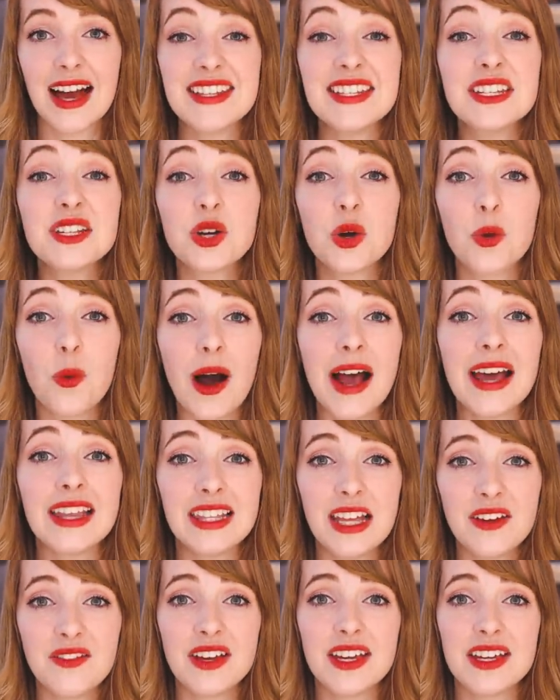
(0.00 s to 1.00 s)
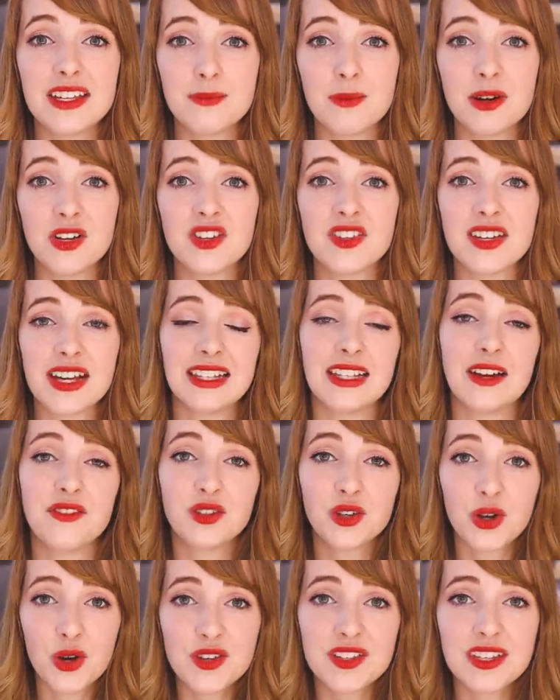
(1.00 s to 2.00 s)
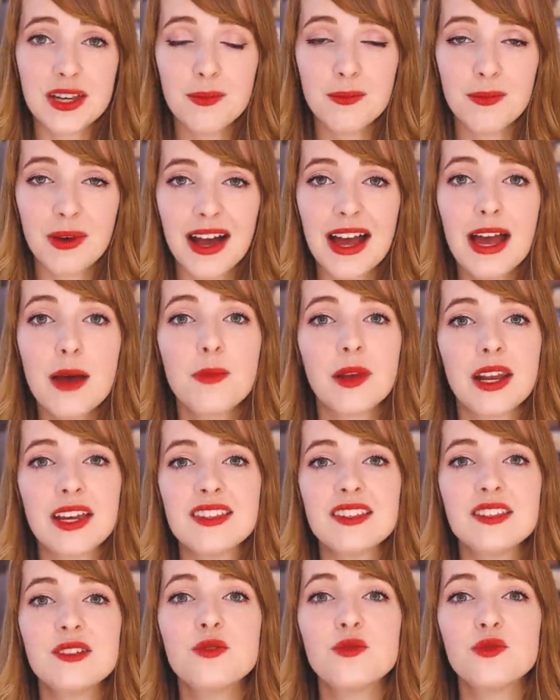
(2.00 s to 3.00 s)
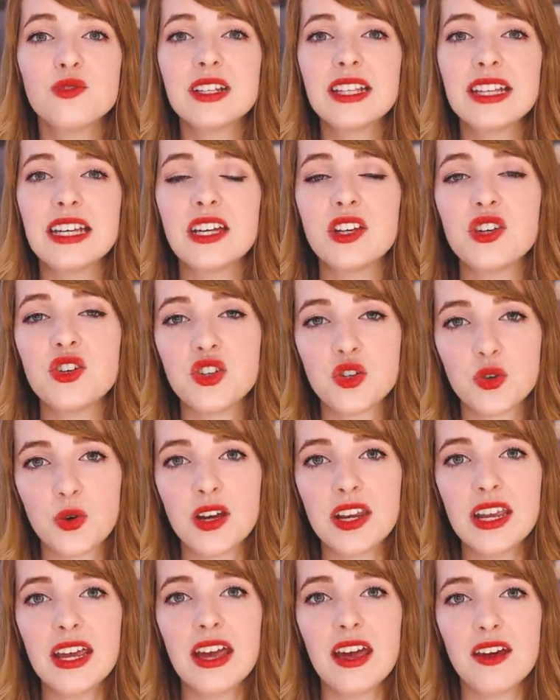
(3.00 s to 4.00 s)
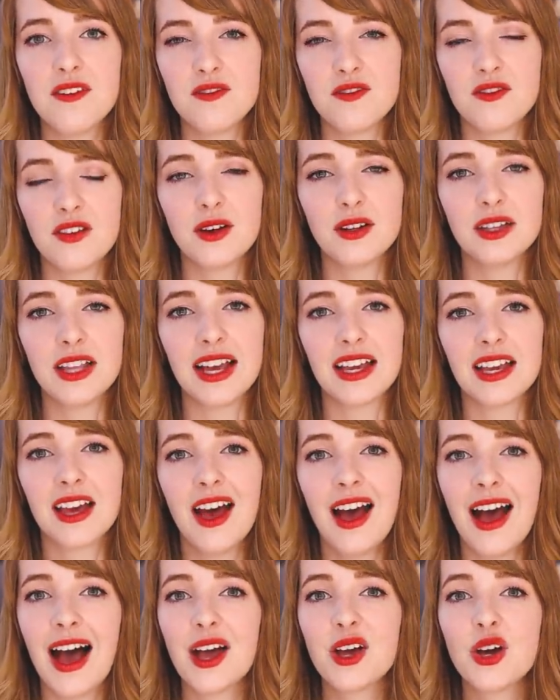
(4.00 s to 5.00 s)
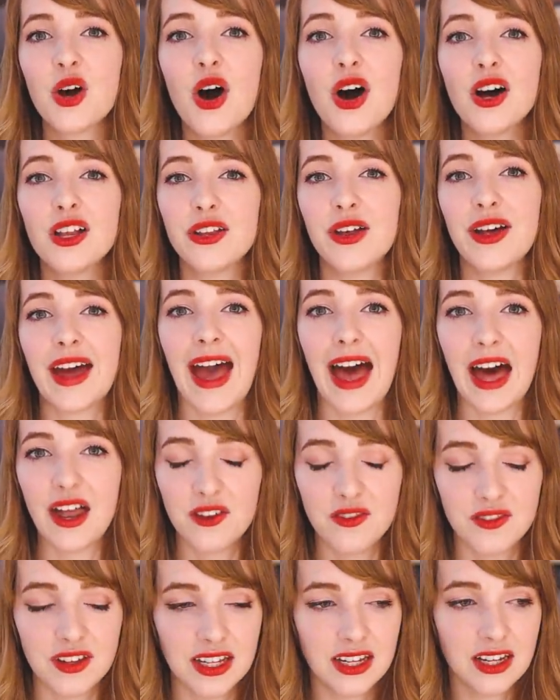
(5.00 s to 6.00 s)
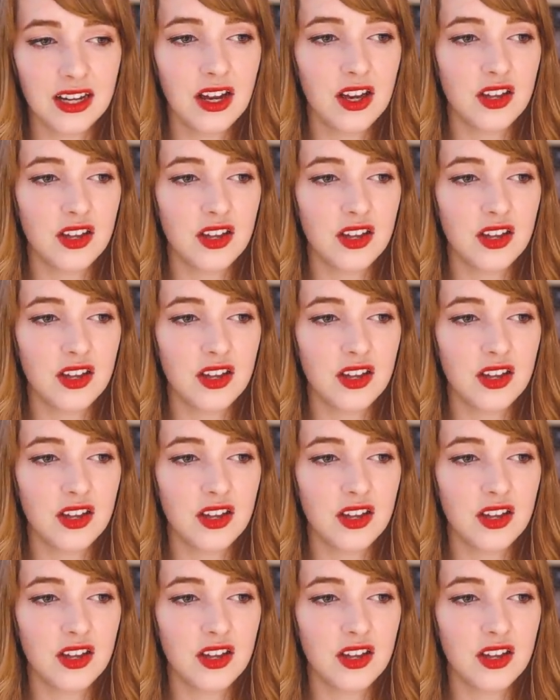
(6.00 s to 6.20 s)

I didn't quite love it as much as I loved Ghost Empire, but I still really enjoyed it and felt like I got a lot out of it.